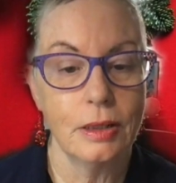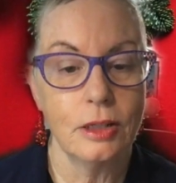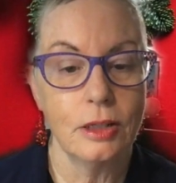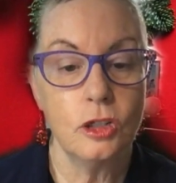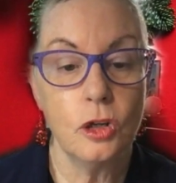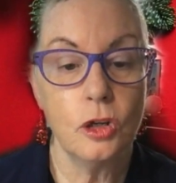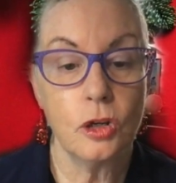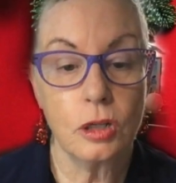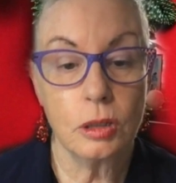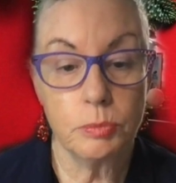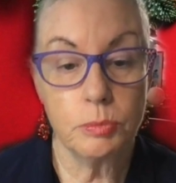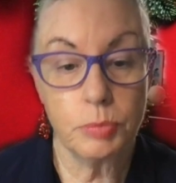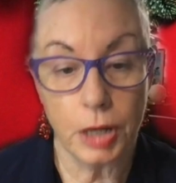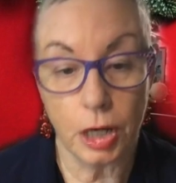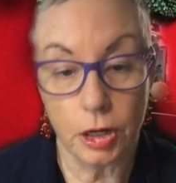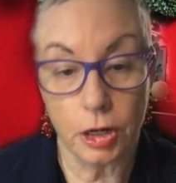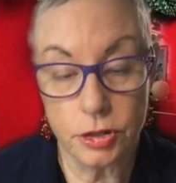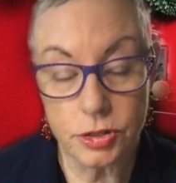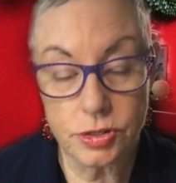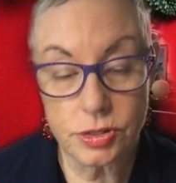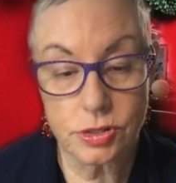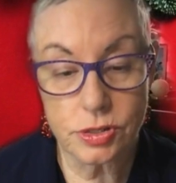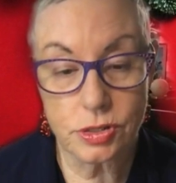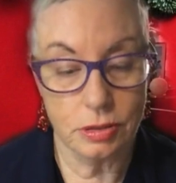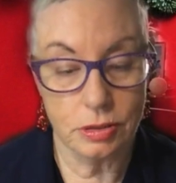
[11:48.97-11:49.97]
You can
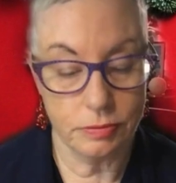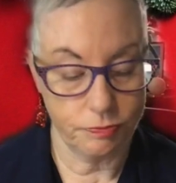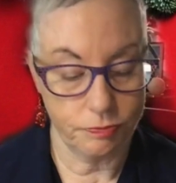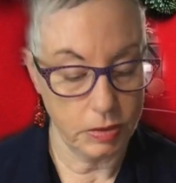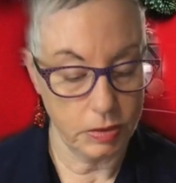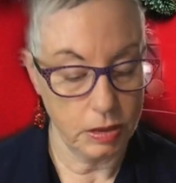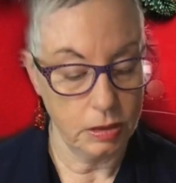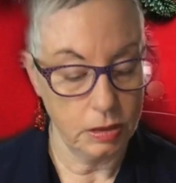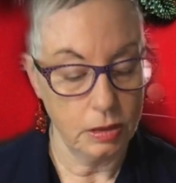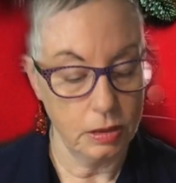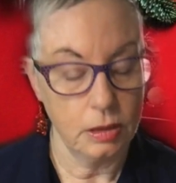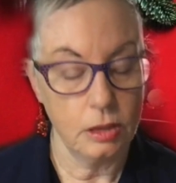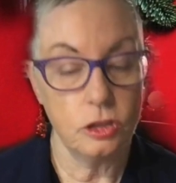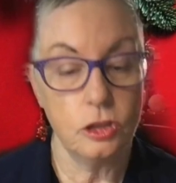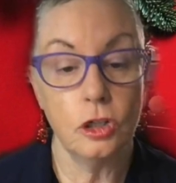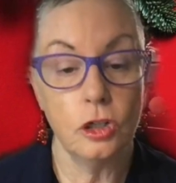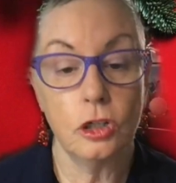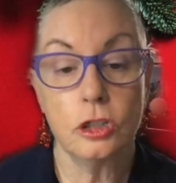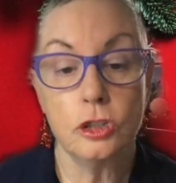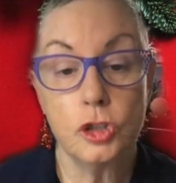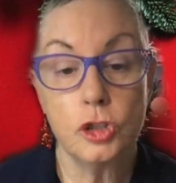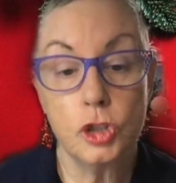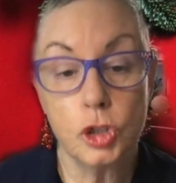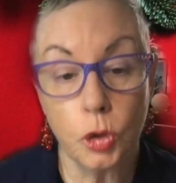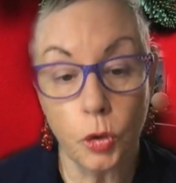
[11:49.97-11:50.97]
post. You
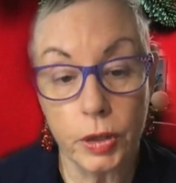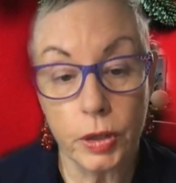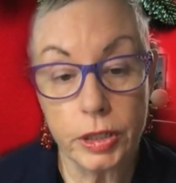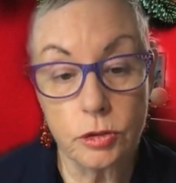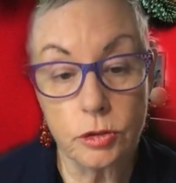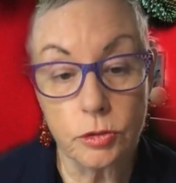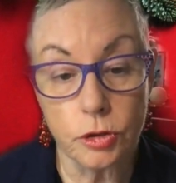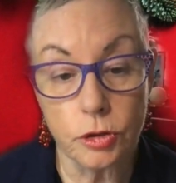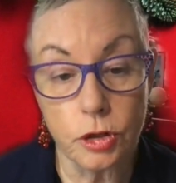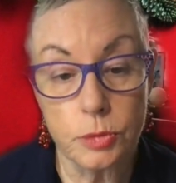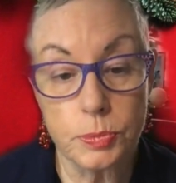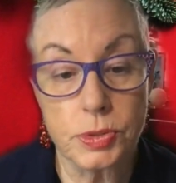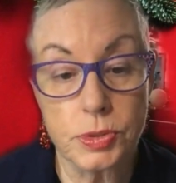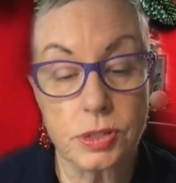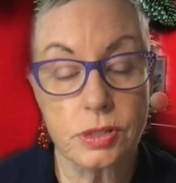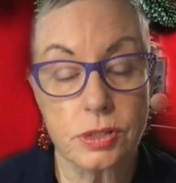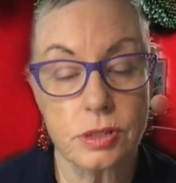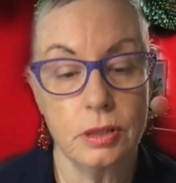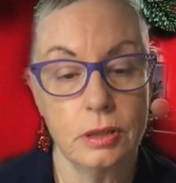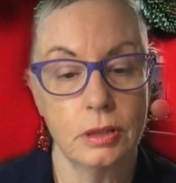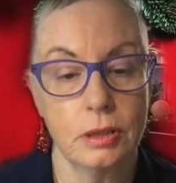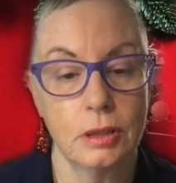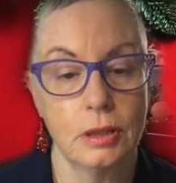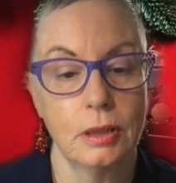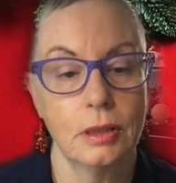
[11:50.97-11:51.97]
can join
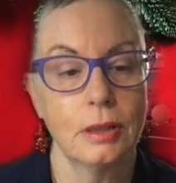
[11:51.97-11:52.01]
groups.